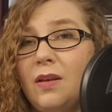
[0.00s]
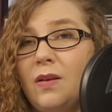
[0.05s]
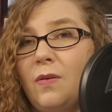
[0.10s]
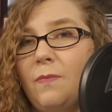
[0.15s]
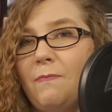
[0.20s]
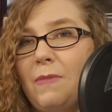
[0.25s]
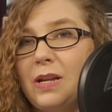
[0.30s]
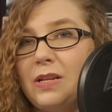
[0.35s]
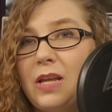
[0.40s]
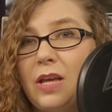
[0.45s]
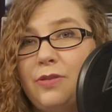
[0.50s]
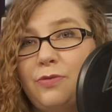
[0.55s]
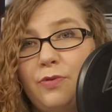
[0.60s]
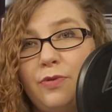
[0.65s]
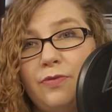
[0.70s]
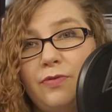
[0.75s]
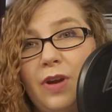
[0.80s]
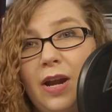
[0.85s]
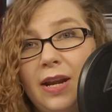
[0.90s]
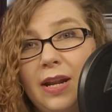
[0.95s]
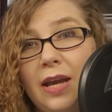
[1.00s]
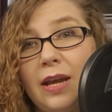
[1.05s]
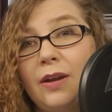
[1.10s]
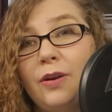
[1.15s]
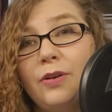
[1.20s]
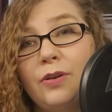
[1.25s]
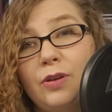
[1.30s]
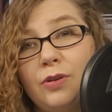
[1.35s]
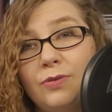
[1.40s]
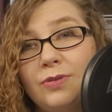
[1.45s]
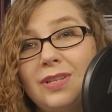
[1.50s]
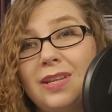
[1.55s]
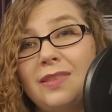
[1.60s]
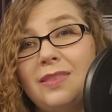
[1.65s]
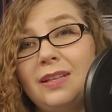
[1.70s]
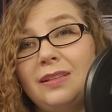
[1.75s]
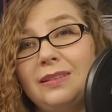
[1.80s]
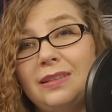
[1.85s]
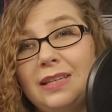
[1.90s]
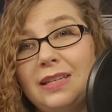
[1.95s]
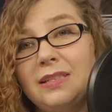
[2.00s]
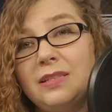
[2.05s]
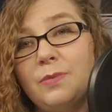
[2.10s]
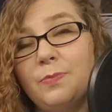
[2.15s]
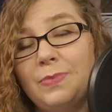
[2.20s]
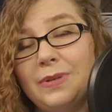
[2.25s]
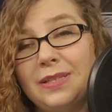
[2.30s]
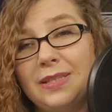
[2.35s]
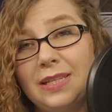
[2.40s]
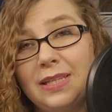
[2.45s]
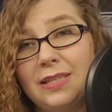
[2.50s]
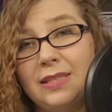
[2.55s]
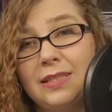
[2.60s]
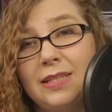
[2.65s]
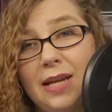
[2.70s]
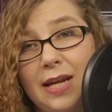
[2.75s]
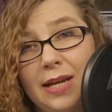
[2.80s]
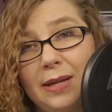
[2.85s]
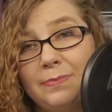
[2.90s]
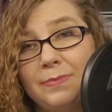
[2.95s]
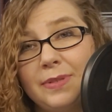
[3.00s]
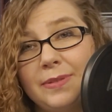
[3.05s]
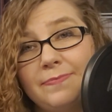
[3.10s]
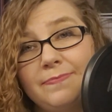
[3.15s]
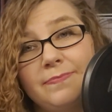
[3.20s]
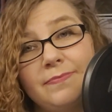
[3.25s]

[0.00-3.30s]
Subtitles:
Monday through Friday are usually the least busiest times.